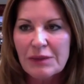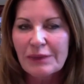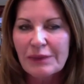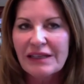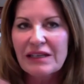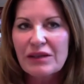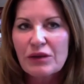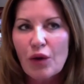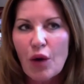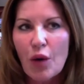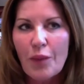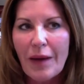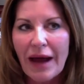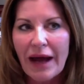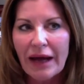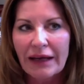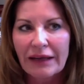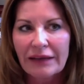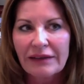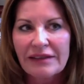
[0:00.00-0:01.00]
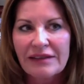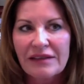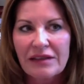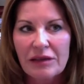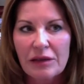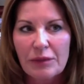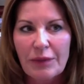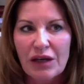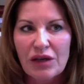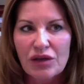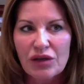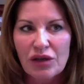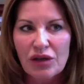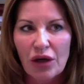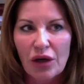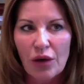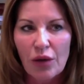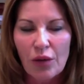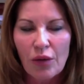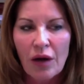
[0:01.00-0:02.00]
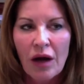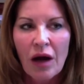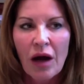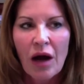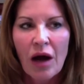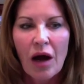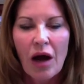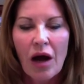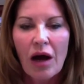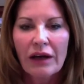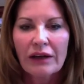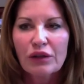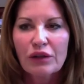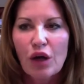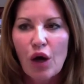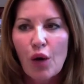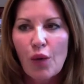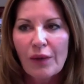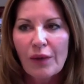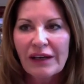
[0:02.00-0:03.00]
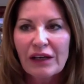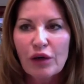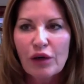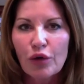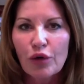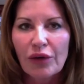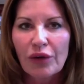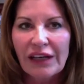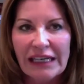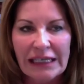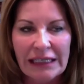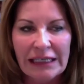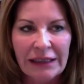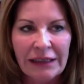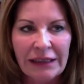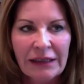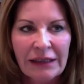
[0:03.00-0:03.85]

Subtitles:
please go back and listen to my show on going green.